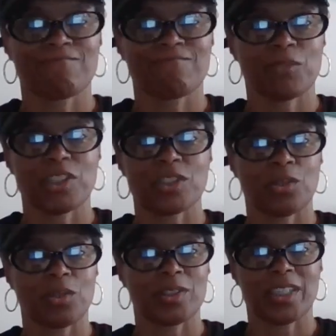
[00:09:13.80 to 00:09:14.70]
praise your
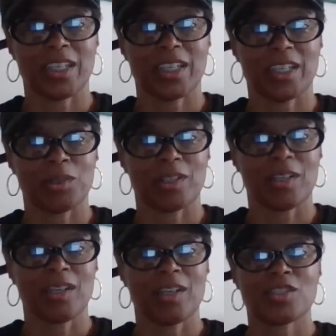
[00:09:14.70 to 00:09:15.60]
holy name, Lord.
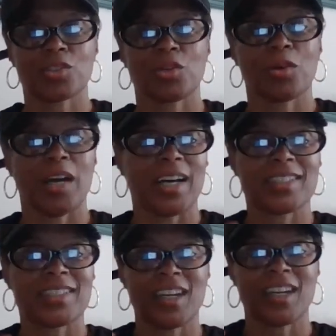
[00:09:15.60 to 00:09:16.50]
So guys,
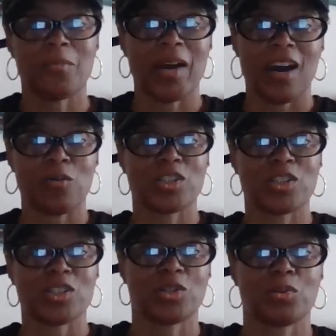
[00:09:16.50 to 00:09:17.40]
I want you
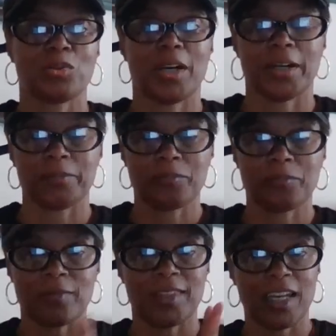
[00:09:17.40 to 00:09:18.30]
to
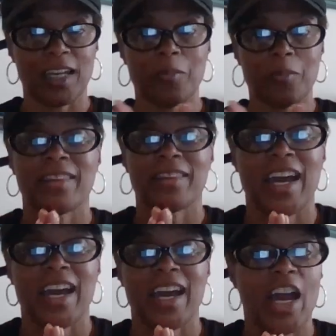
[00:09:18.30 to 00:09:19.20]
think about
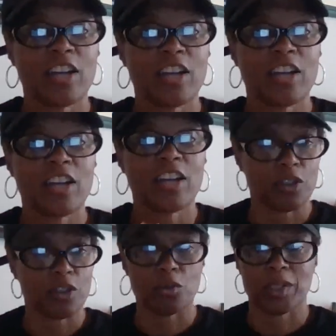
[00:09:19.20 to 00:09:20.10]
that. Actually
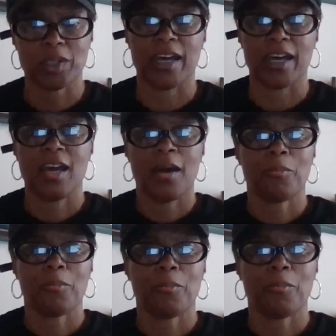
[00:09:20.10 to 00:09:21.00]
journal that.
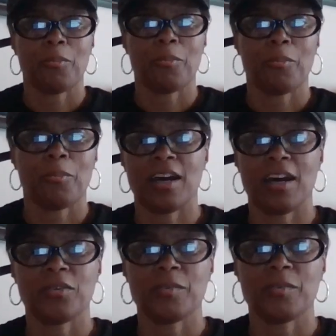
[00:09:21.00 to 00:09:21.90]
Put that
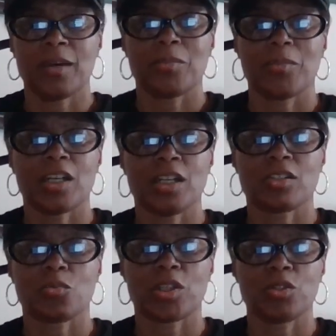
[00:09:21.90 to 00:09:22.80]
down, because
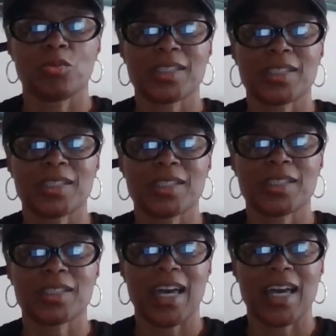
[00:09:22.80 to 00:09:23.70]
when you say
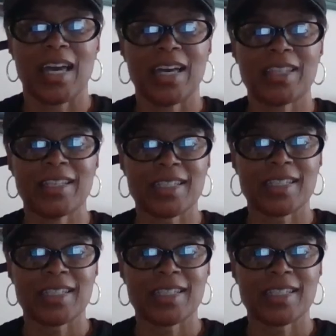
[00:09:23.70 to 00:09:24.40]
yes,